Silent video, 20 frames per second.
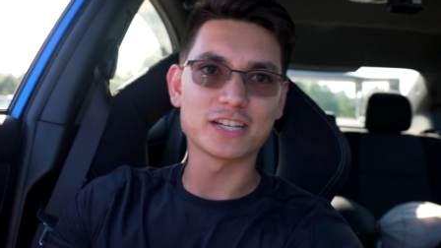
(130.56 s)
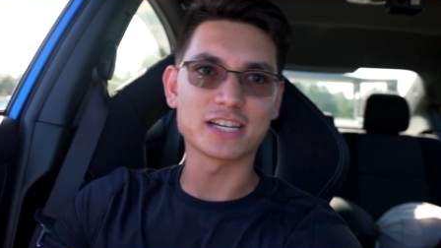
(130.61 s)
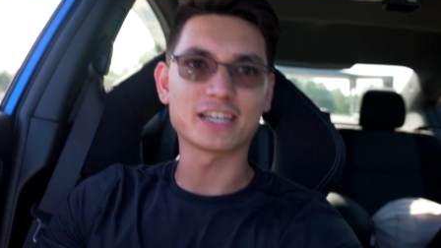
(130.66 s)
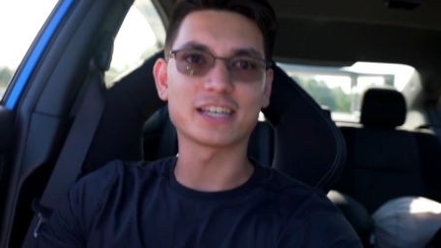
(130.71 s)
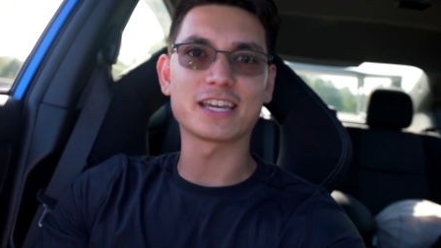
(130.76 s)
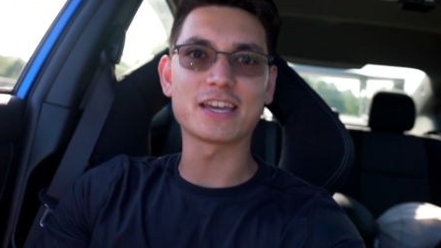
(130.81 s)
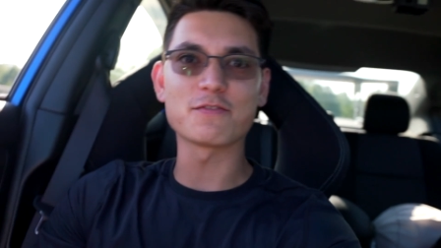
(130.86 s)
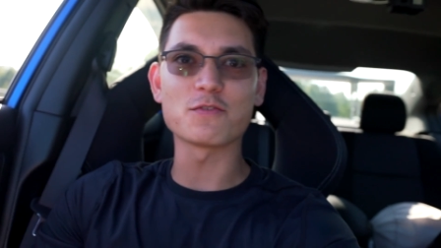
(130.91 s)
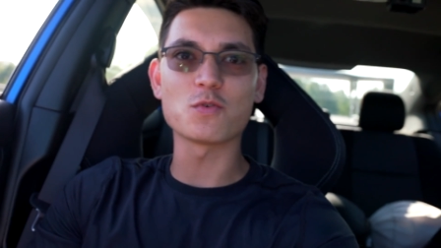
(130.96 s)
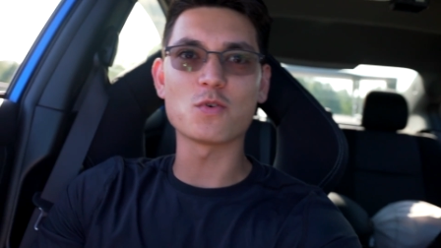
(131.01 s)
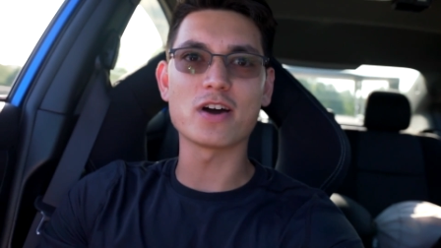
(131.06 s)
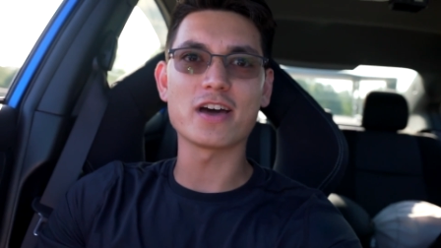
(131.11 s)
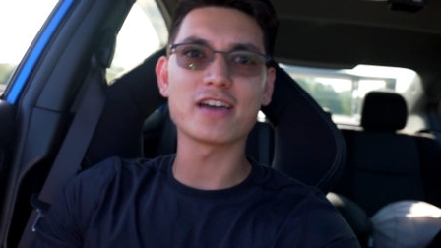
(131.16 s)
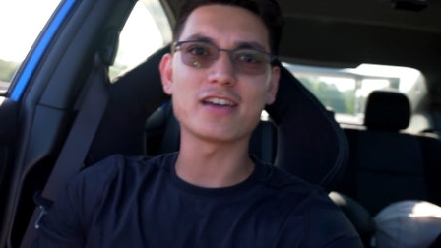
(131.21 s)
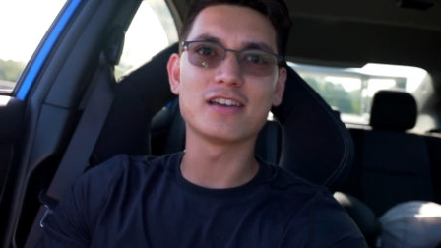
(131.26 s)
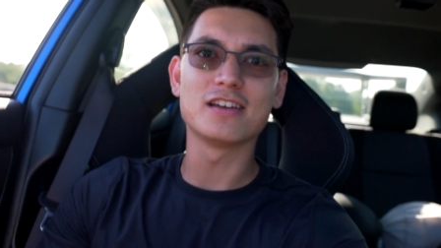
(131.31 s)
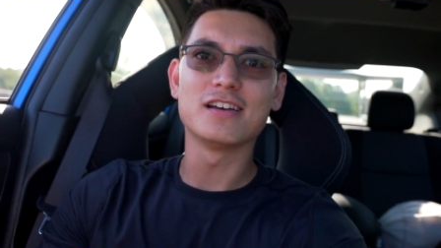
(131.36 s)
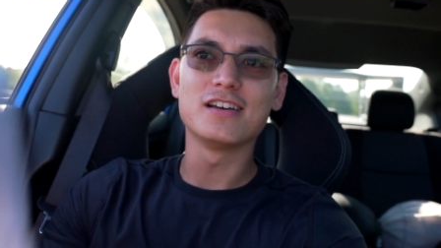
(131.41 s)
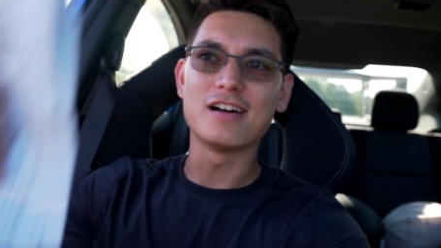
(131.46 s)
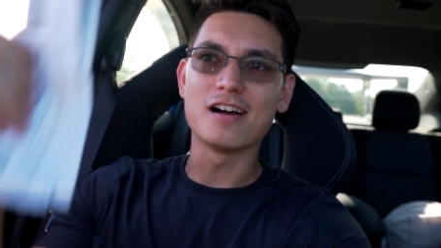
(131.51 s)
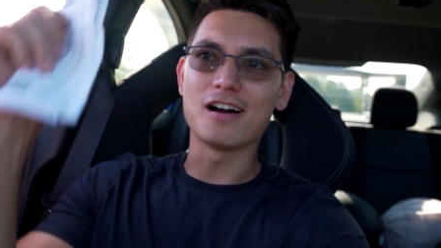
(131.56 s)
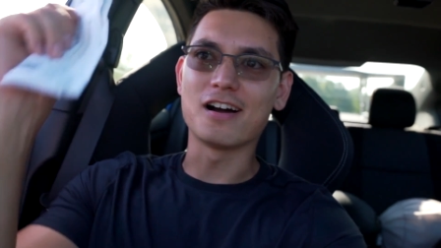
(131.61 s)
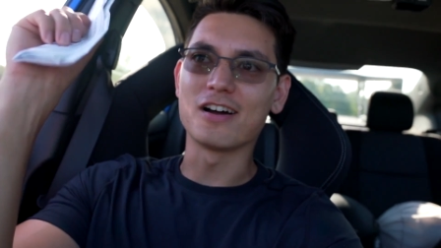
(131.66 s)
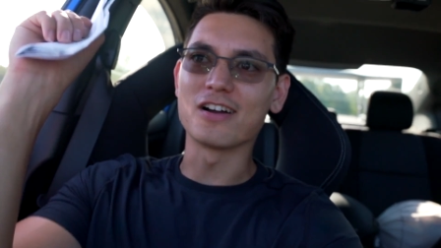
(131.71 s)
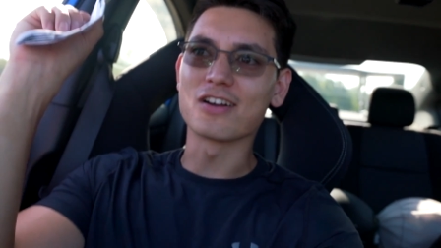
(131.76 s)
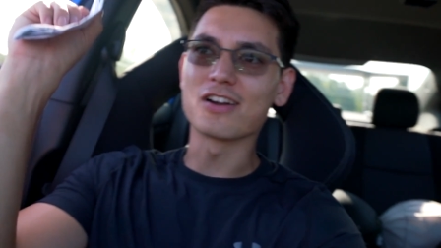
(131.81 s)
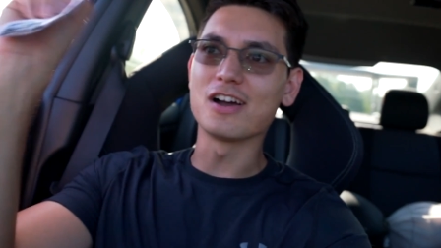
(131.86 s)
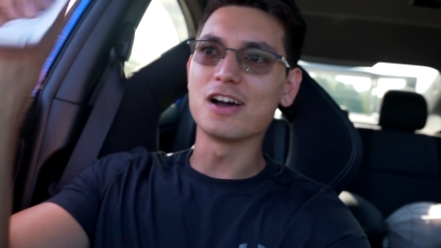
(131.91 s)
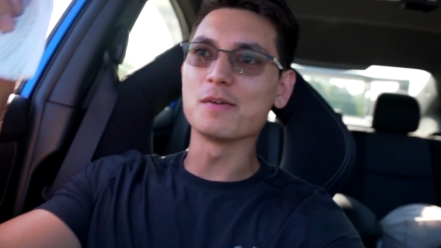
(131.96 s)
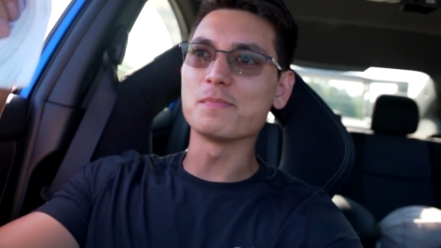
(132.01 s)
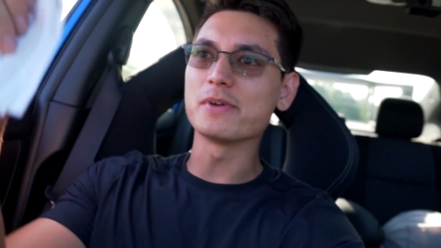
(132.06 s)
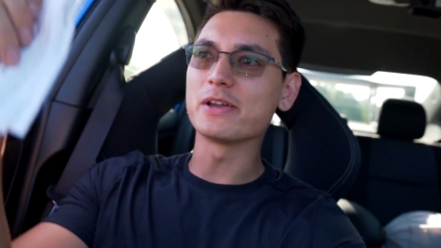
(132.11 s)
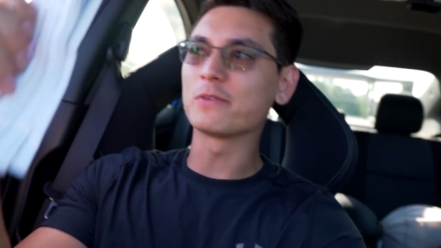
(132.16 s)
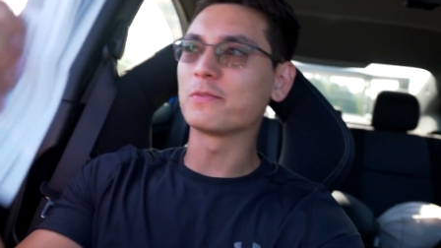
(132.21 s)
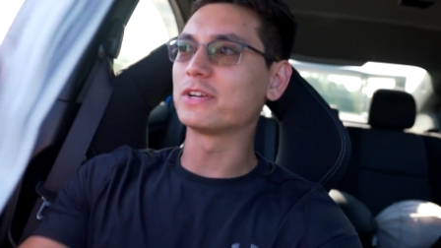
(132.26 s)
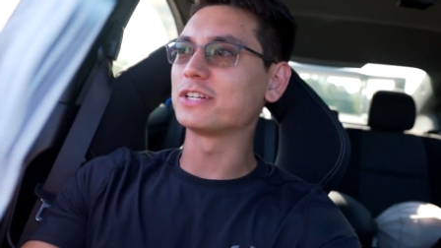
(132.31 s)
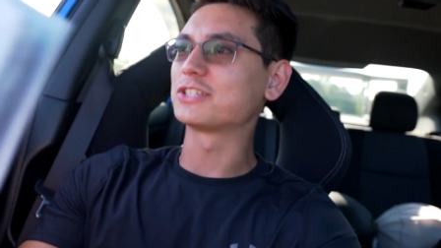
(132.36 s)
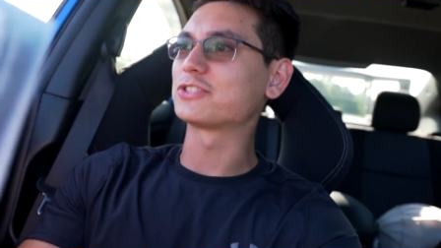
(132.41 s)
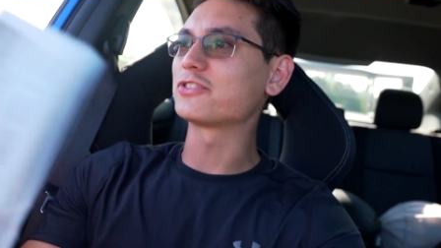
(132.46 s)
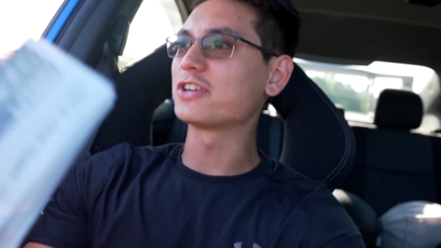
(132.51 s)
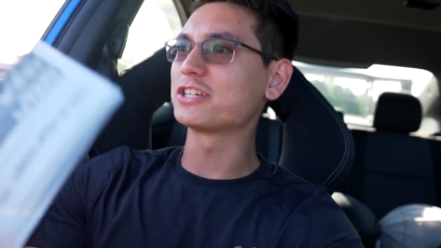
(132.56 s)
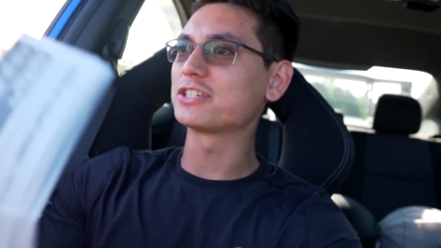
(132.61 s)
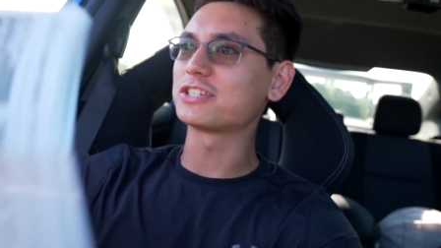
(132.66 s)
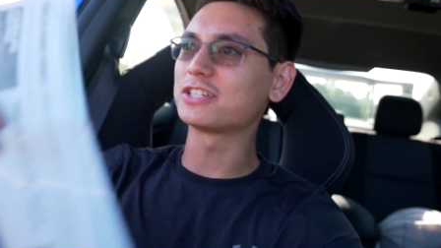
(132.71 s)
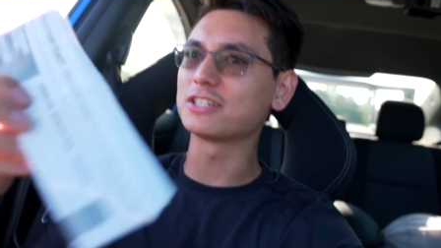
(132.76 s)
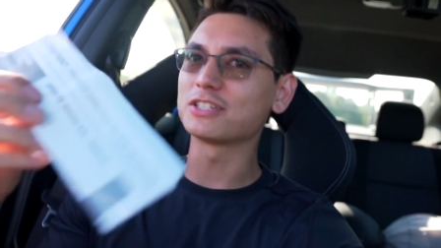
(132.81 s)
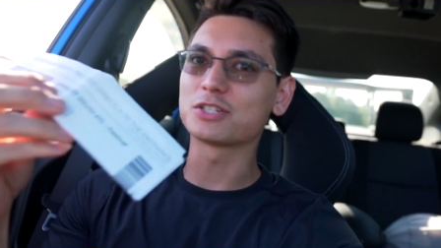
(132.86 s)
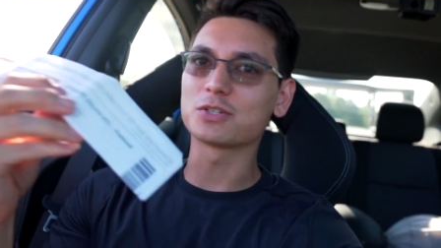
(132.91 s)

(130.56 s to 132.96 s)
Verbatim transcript: ticket giveaway are up at registration,